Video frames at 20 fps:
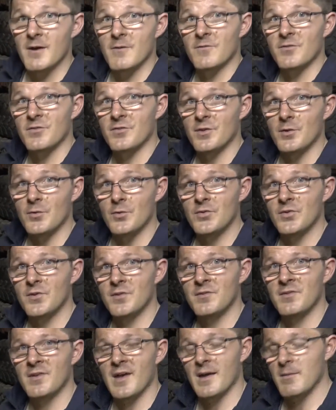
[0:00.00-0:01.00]
of
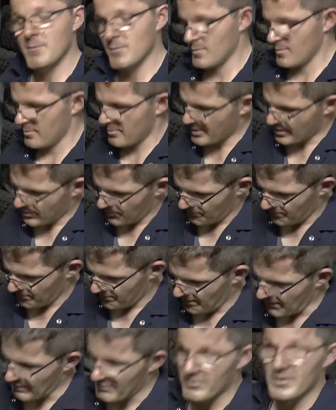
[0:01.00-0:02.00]
Stilsons, and because
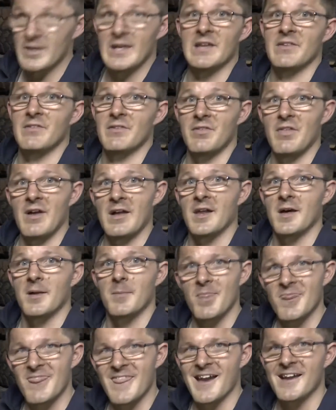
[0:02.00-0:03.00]
this actually isn't done
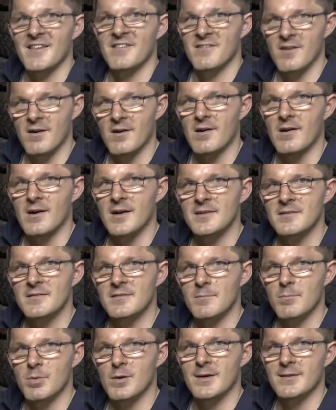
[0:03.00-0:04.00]
up that tight,
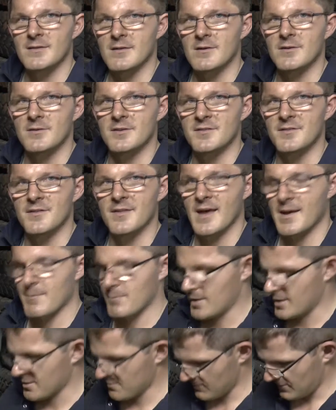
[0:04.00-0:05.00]
the preload isn't that
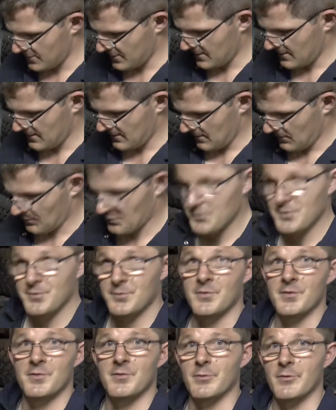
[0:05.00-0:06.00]
much,
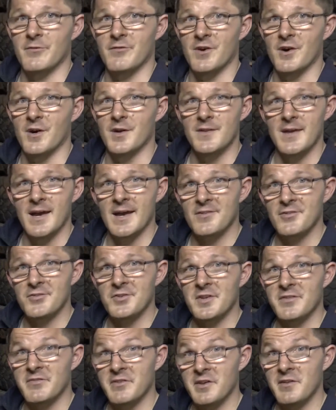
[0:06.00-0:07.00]
Stilsons were fine. They
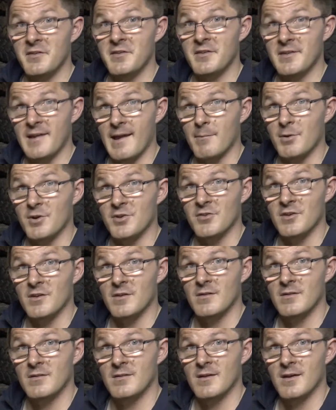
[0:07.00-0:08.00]
actually didn't damage
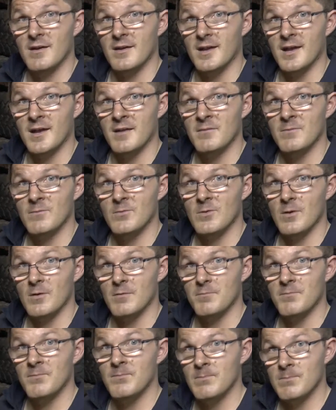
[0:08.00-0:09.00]
it. Okay, so
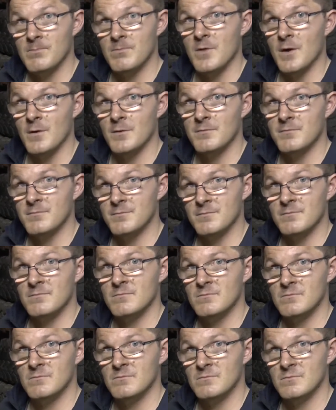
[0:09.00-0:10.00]
don't
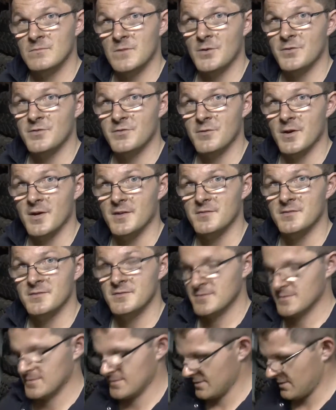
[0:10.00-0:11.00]
stress.
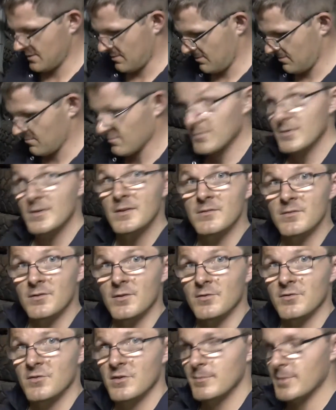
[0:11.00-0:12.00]
It's
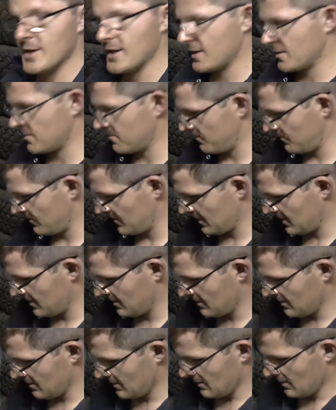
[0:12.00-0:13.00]
not too bad.
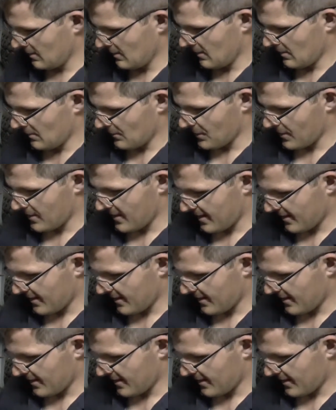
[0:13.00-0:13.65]
So that